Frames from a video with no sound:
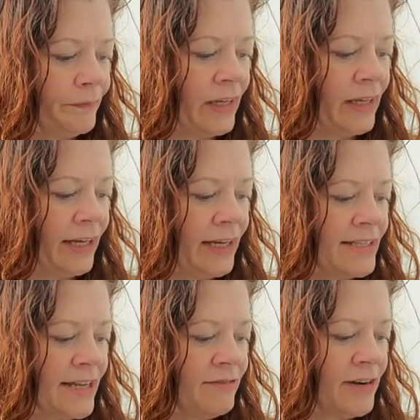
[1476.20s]
In case
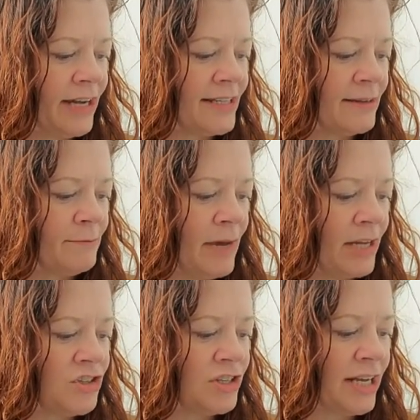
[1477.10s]
I forget to
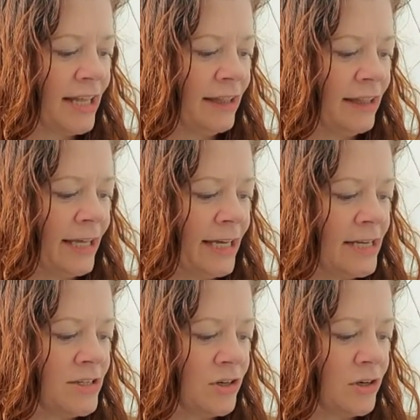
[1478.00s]
mention it
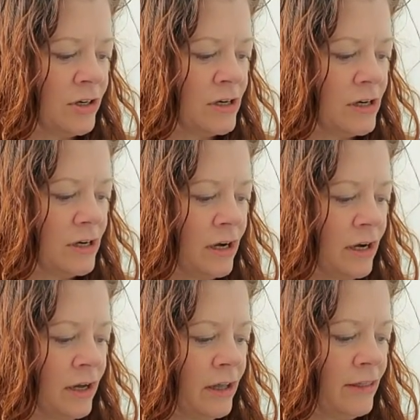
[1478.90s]
later,
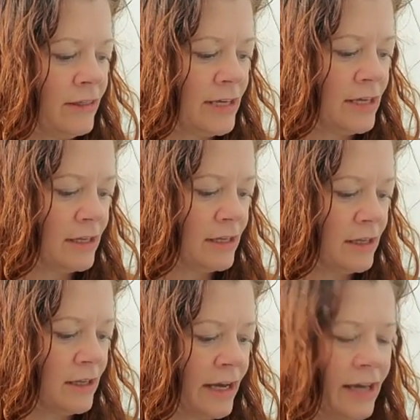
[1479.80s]

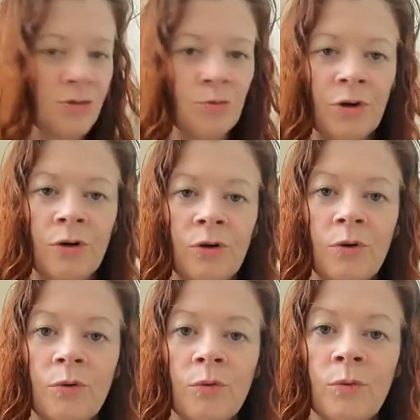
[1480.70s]
as we're
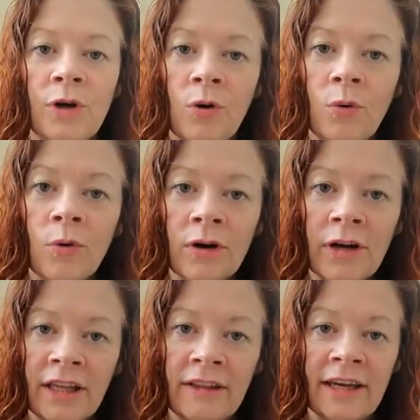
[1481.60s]

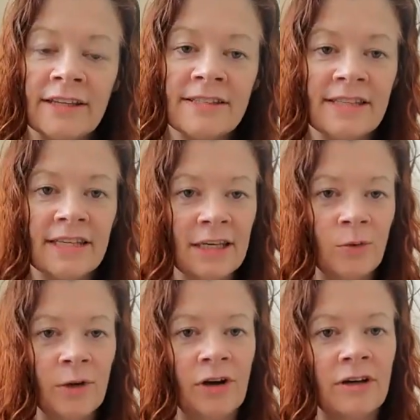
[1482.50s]
recording this, the
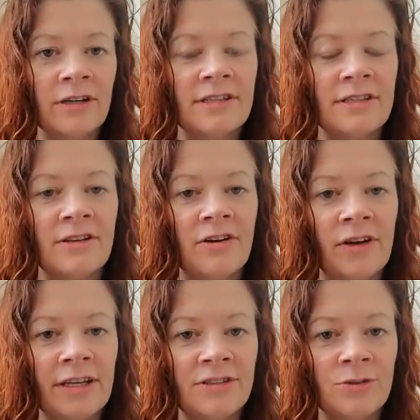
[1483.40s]
equinox is
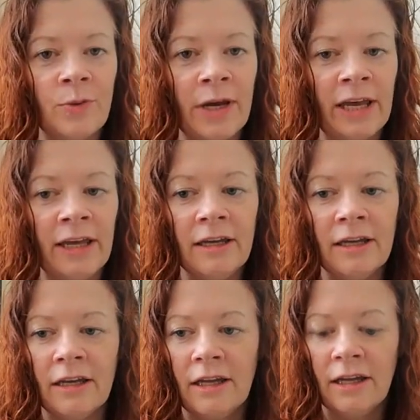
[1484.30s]
on its way.
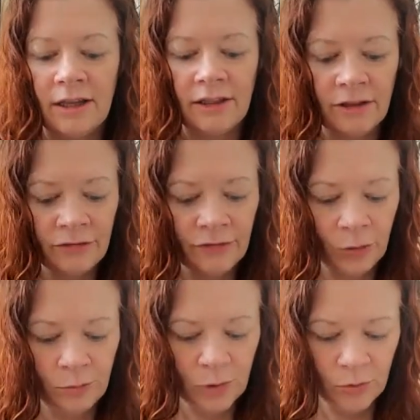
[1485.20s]
The
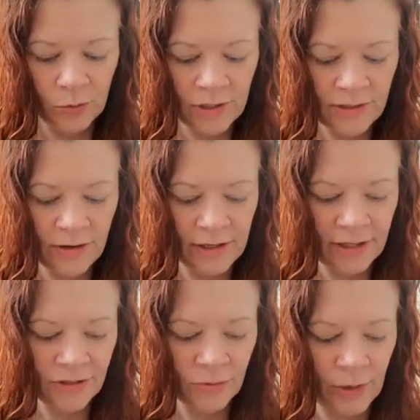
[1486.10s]
full moon is on
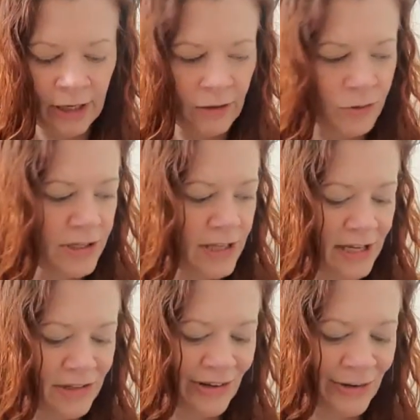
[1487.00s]
its way. Those
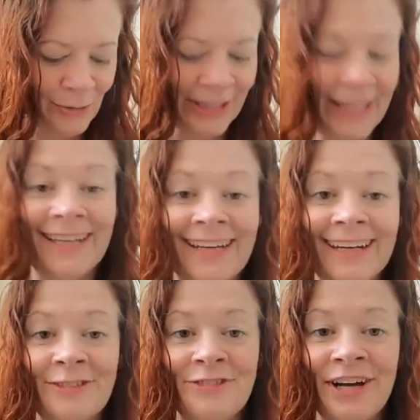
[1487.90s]
things are related,
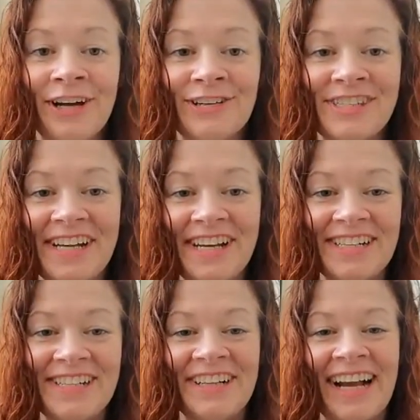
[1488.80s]
if I understand
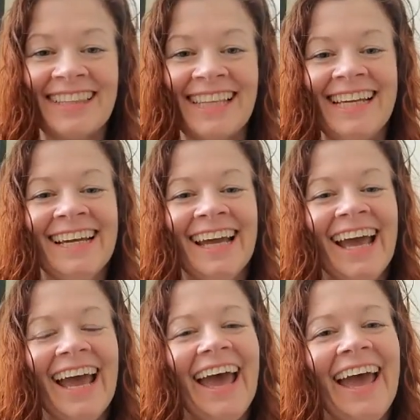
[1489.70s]
correctly.
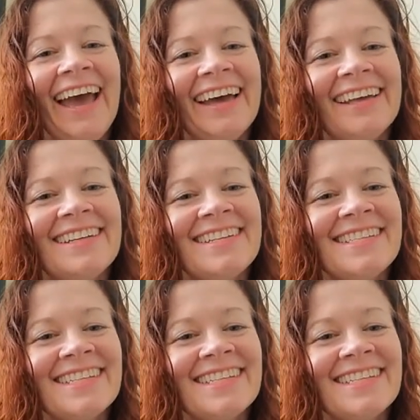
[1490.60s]
And